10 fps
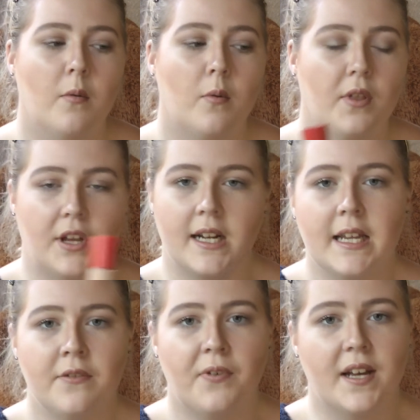with a
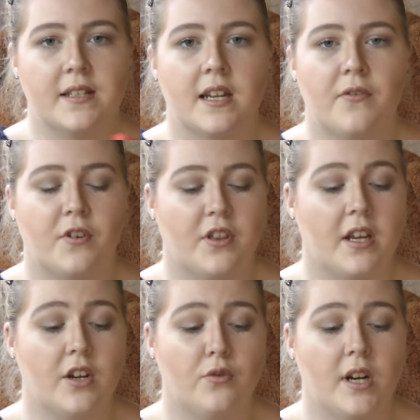clean face and
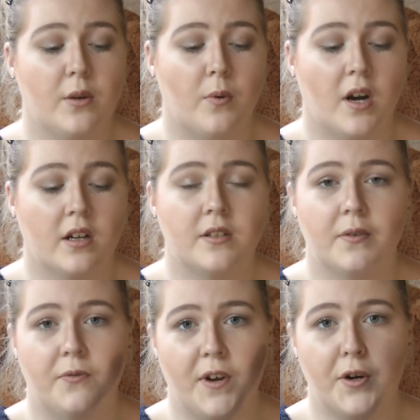everything, it really worked
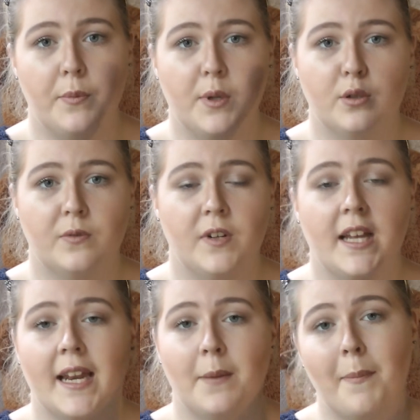very beautifully
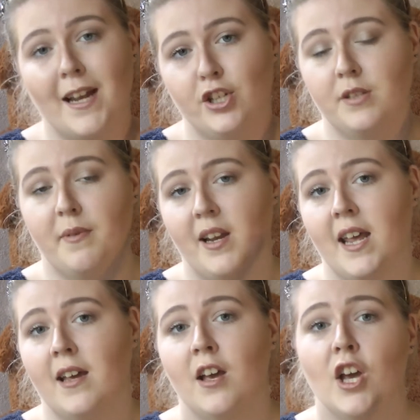and it matches my
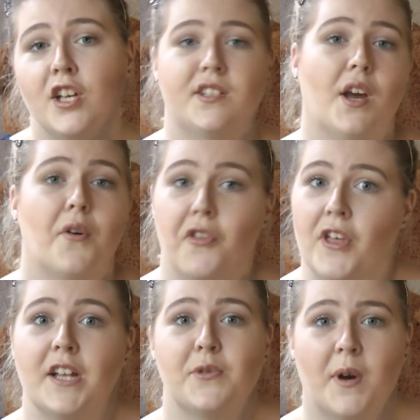neck. So
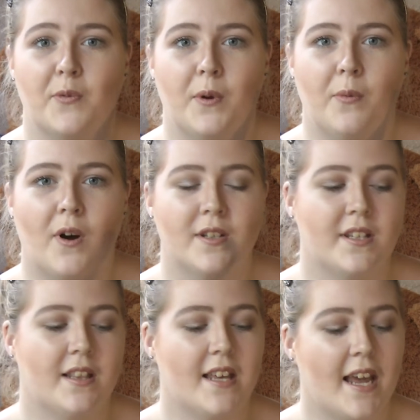that's what we
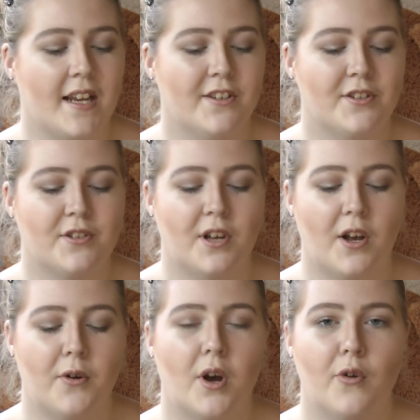want in the end.
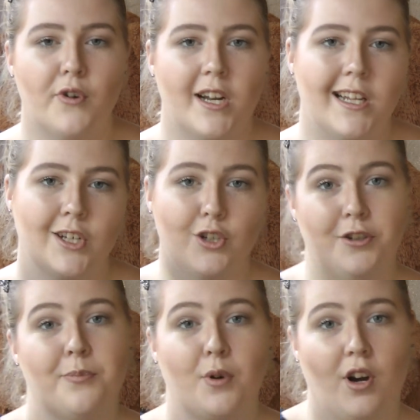So really
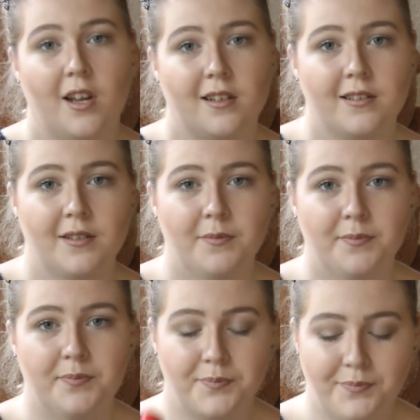good product.
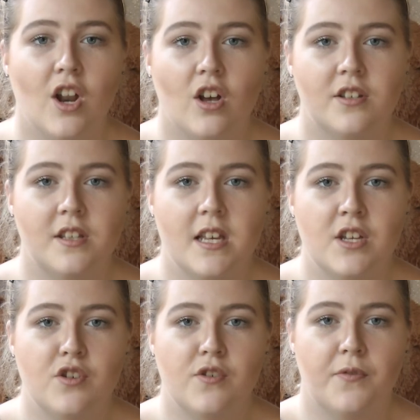Last
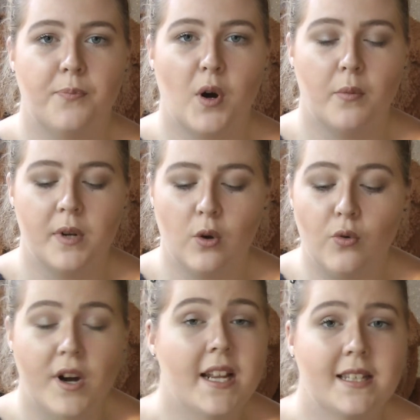thing, you've probably
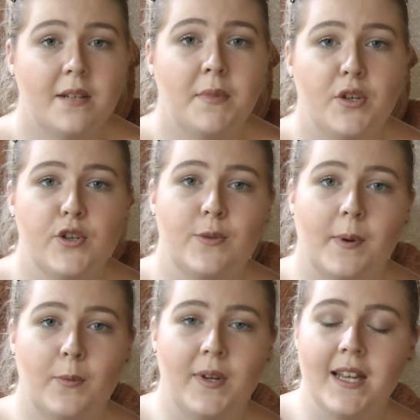already seen me use,
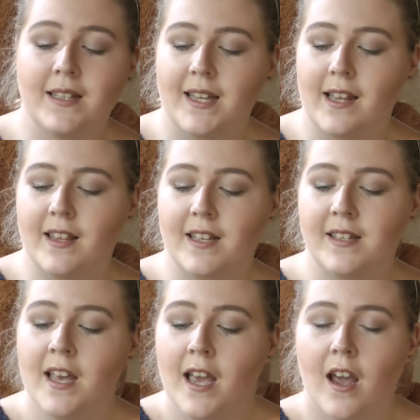but we did get
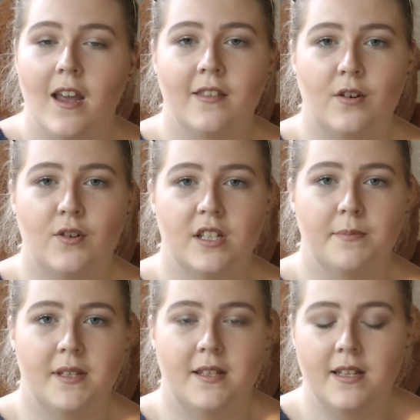this in the
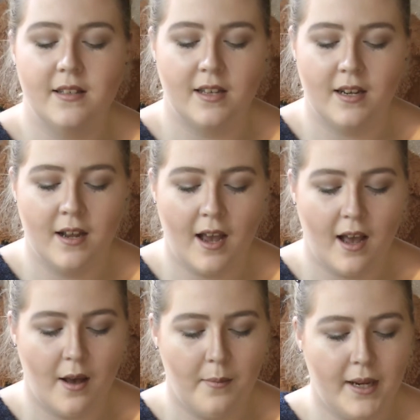Christmas season.
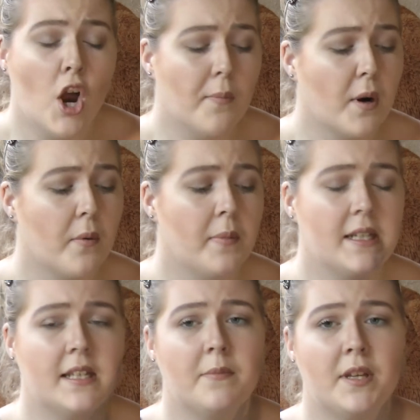You've probably
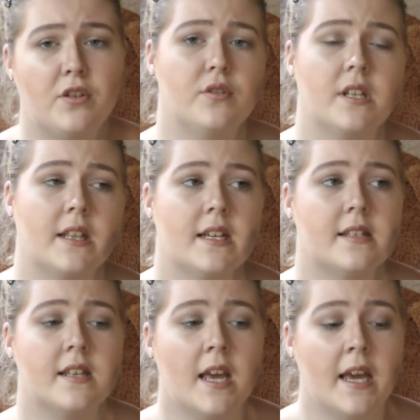seen me using
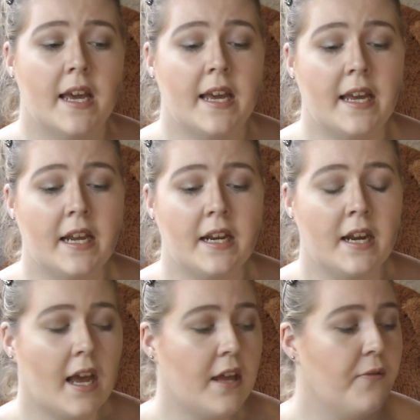this in
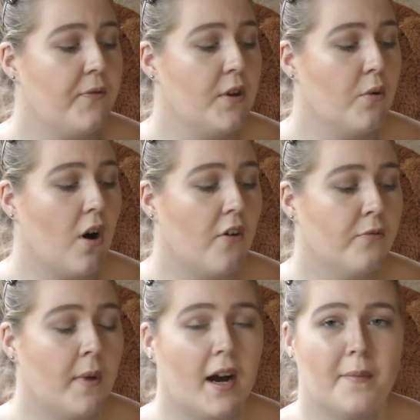a few
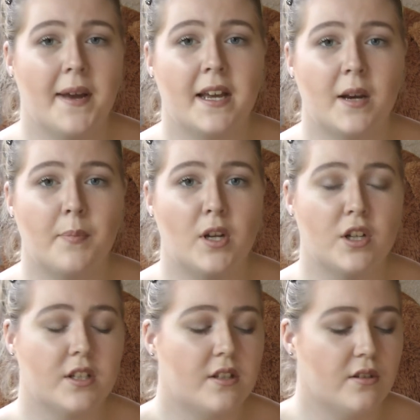of my makeup
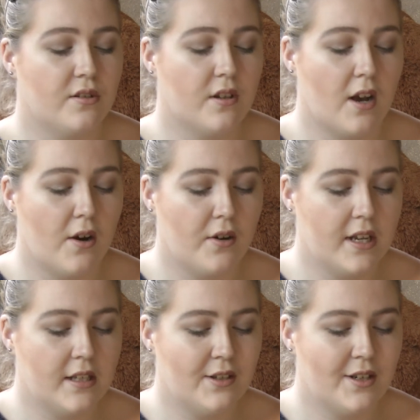looks. So
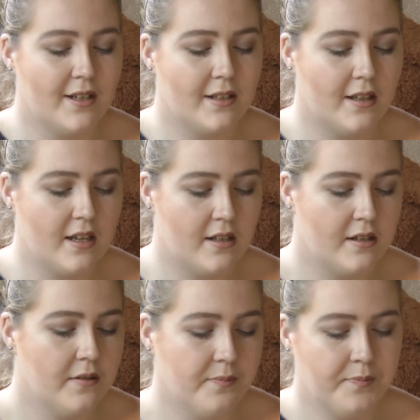it's just
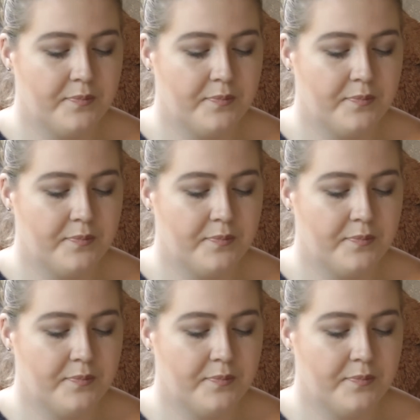this,